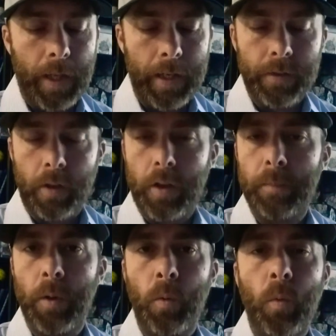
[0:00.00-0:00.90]
That is our
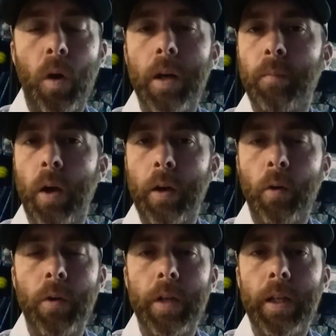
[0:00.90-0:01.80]
number one
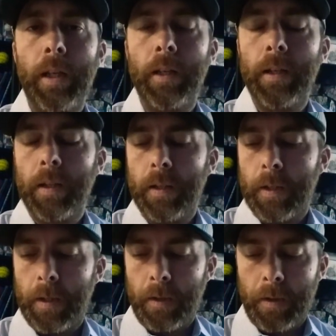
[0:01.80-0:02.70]
priority,
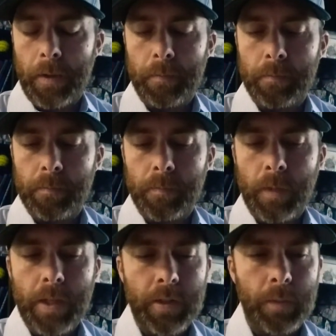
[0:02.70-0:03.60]

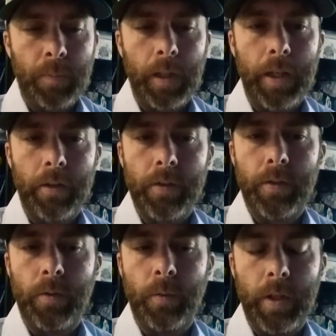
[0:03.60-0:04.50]
is the
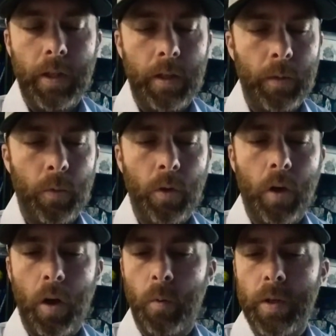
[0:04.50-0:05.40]
players. We
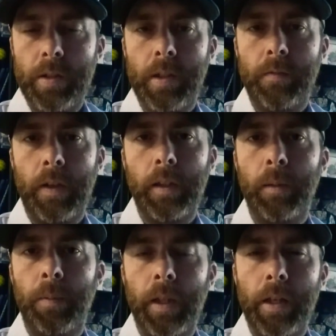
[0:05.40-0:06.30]
will always
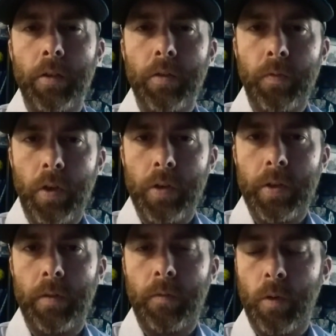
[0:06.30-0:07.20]
defend the players
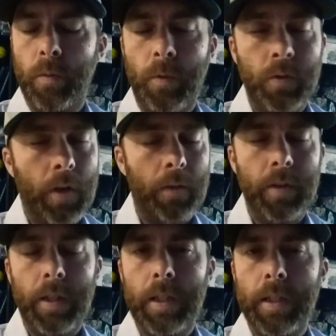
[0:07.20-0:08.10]
first and foremost,
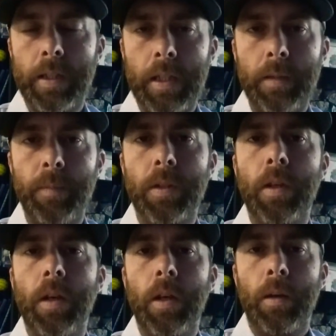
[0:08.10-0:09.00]
obviously the
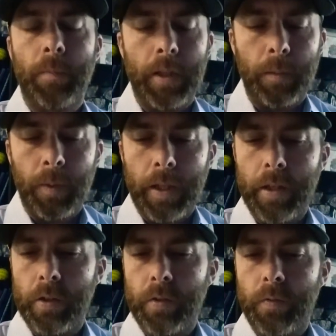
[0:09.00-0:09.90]
teams. But the
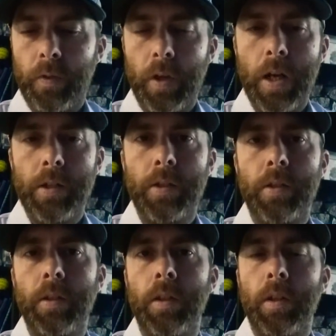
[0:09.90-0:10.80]
players, for
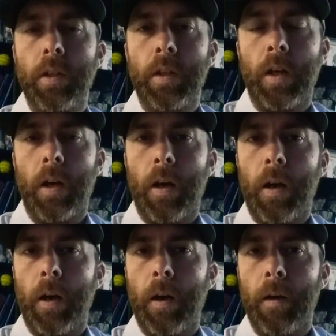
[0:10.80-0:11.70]
us,
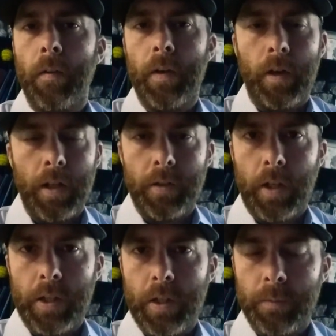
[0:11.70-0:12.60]
they're
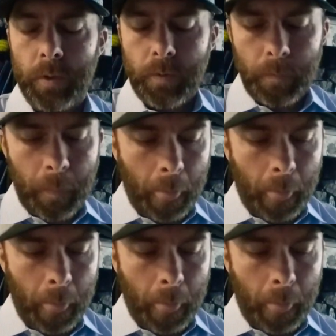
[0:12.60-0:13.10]
untouchable.